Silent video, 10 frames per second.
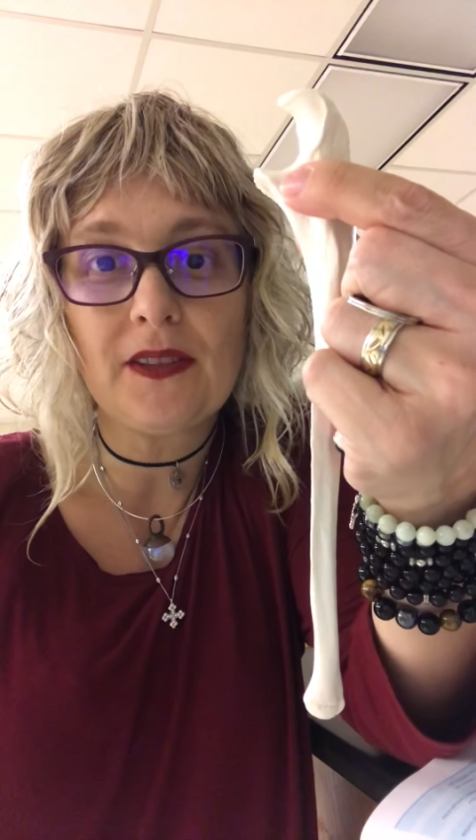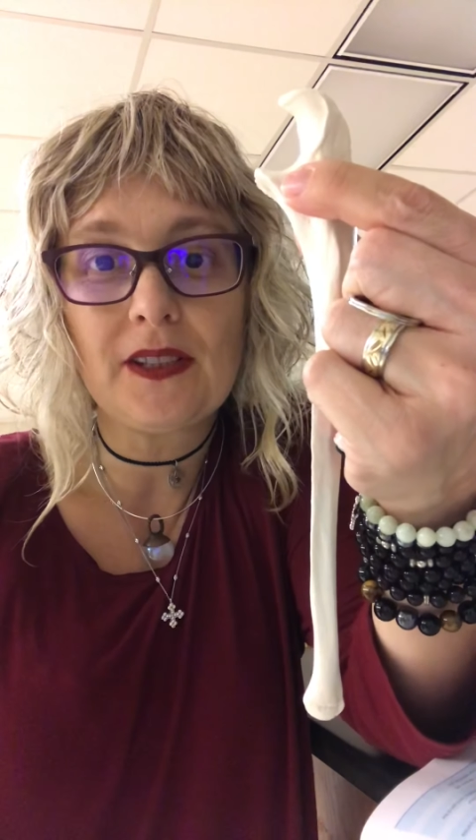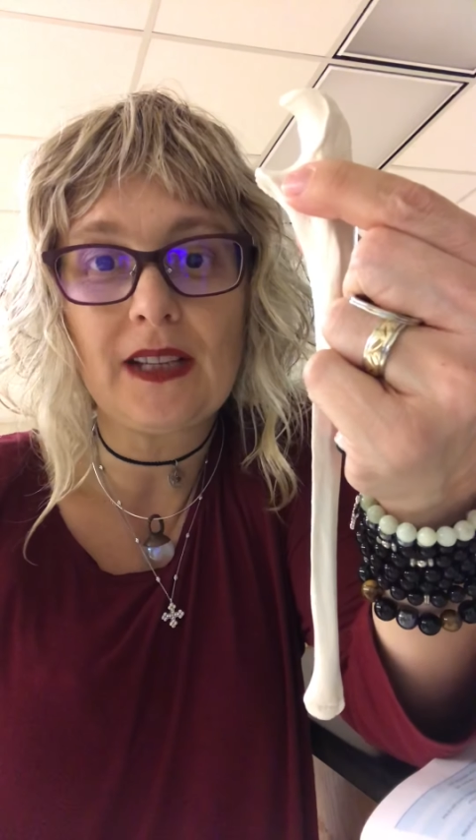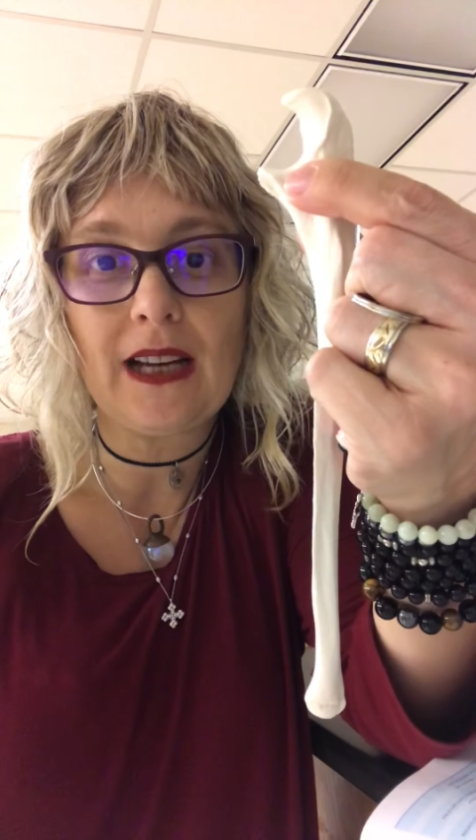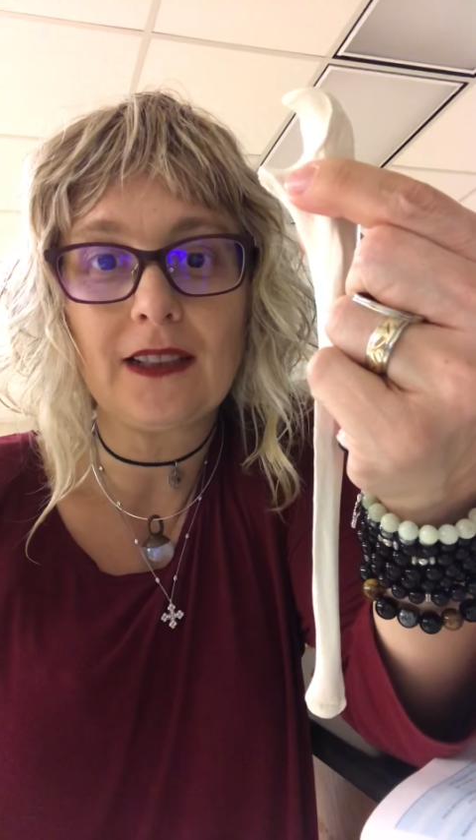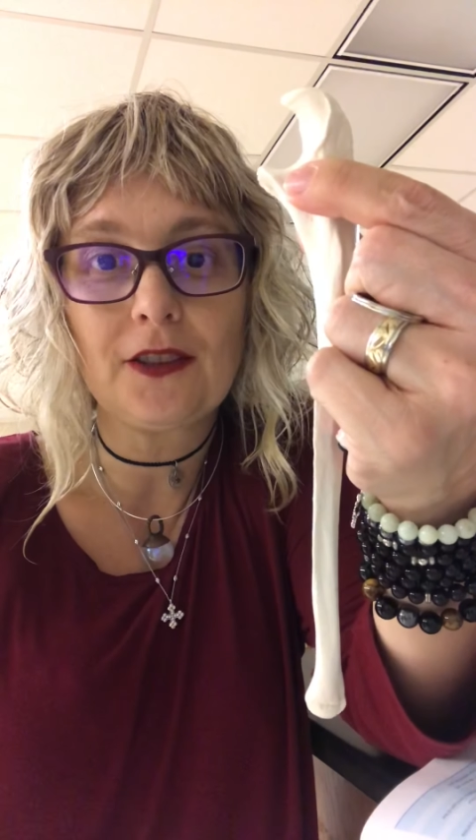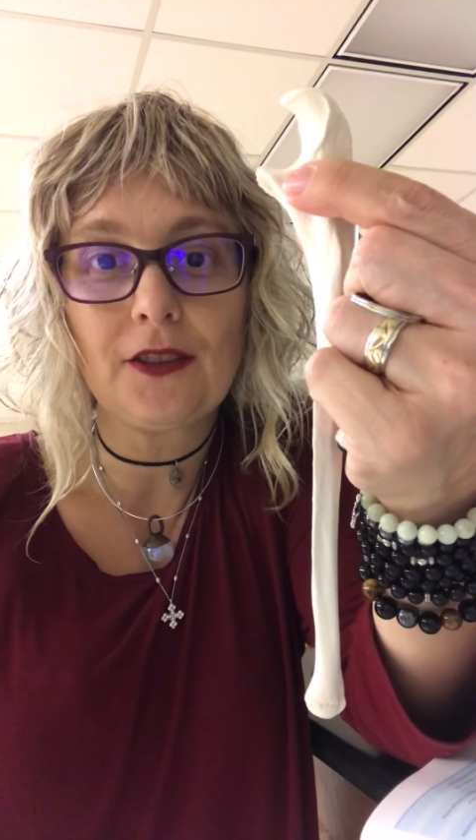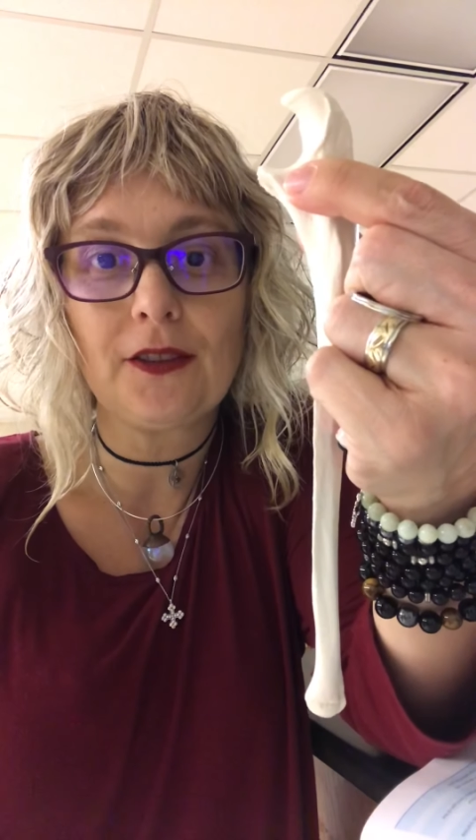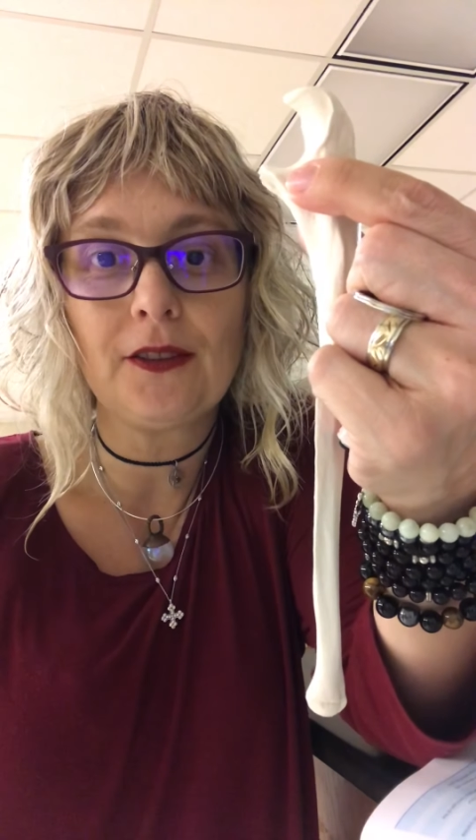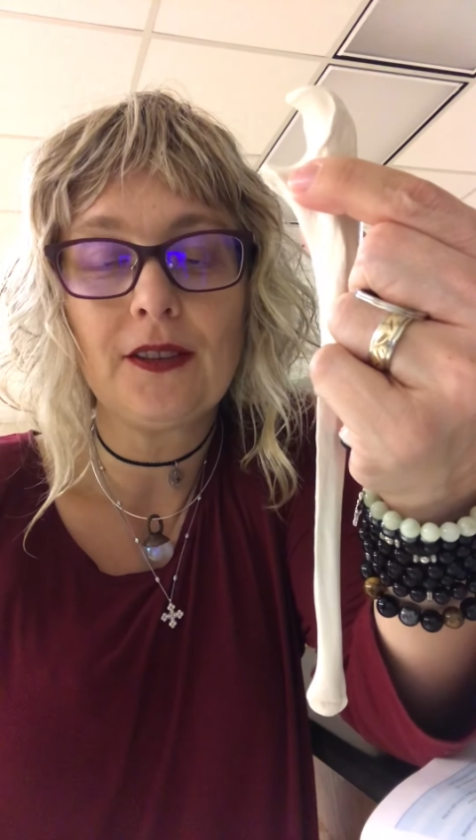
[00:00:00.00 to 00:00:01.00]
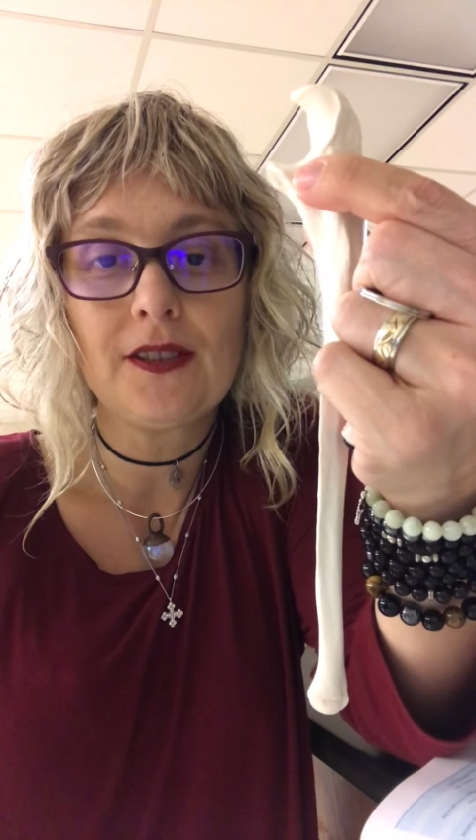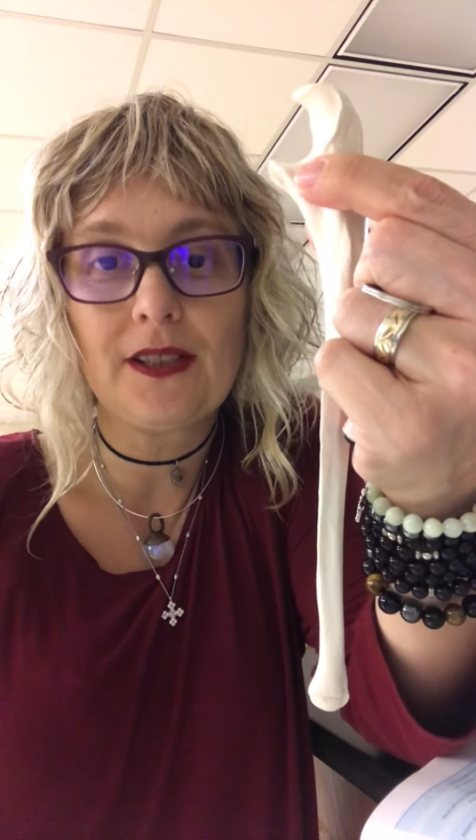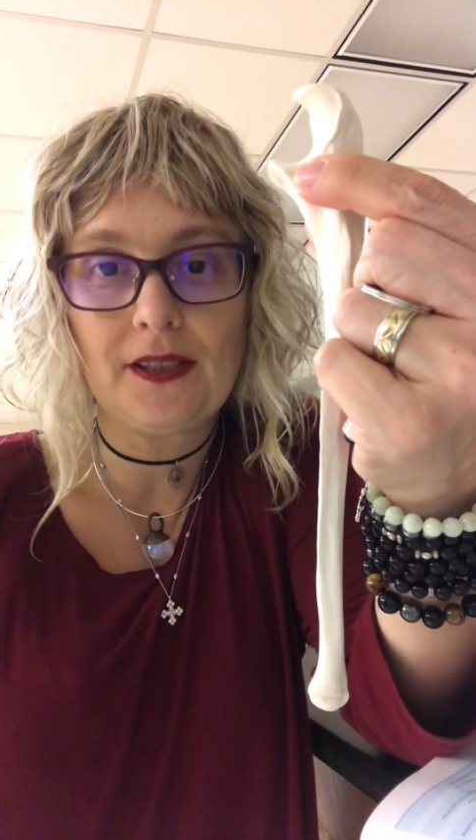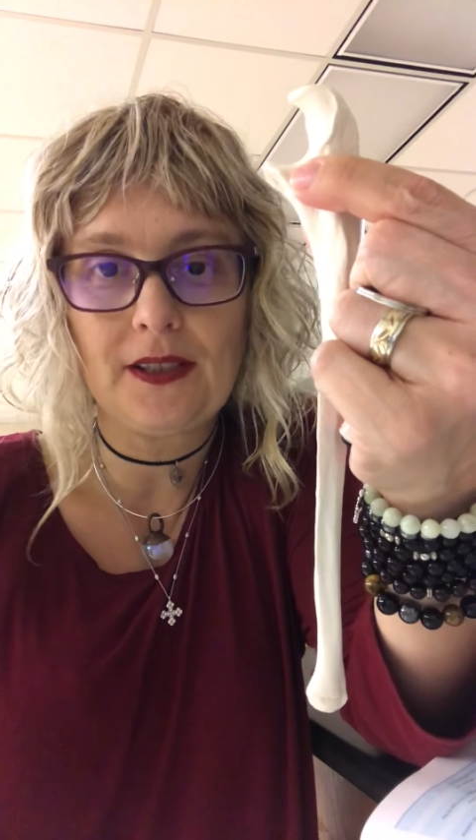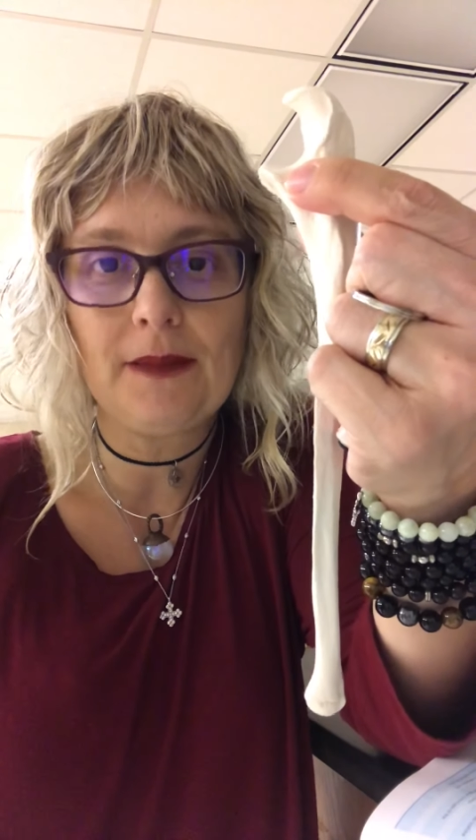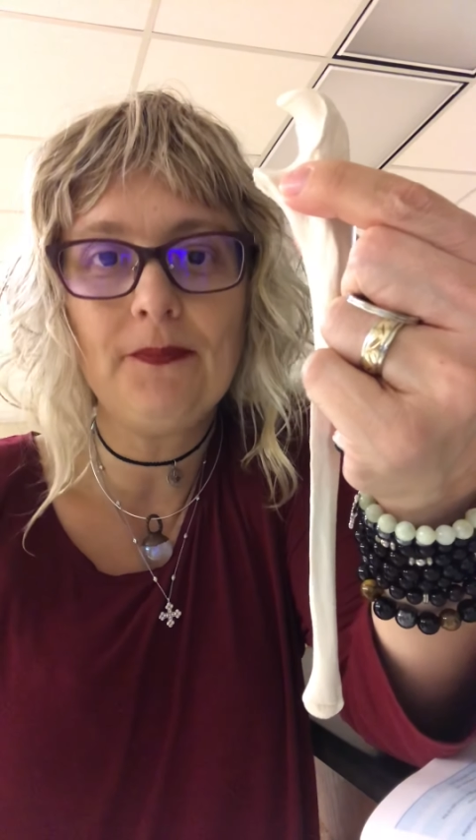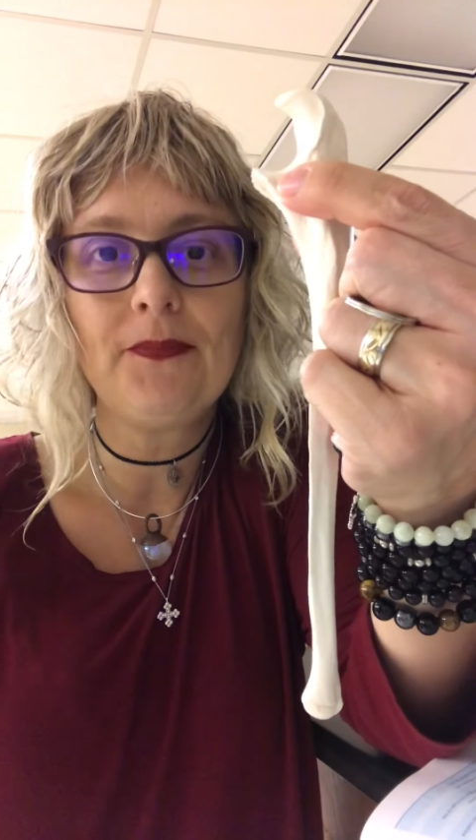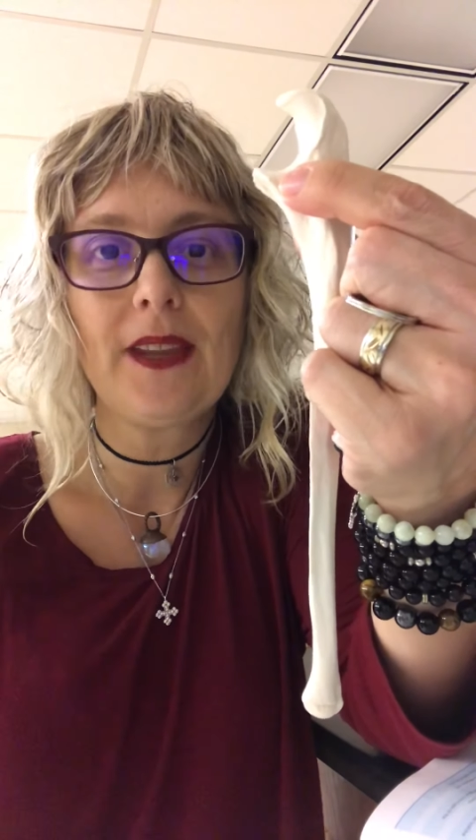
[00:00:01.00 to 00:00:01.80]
of the skeletal system,